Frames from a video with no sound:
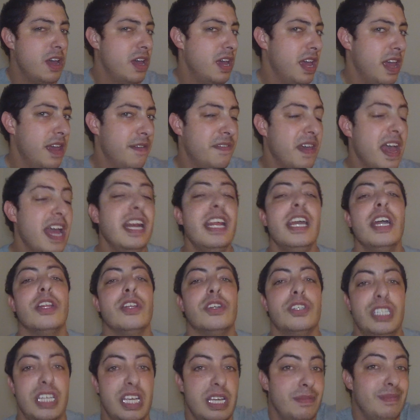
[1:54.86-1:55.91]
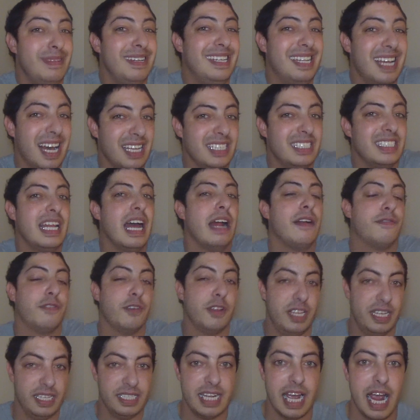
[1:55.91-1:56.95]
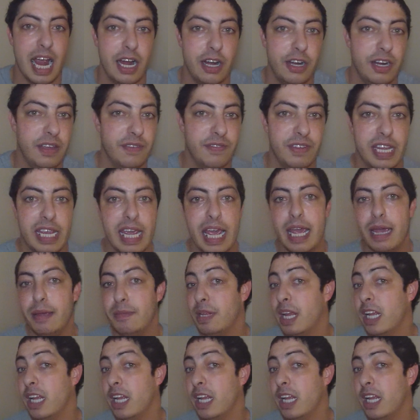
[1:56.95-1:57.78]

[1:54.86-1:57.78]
If any other team does that for the entirety of the game,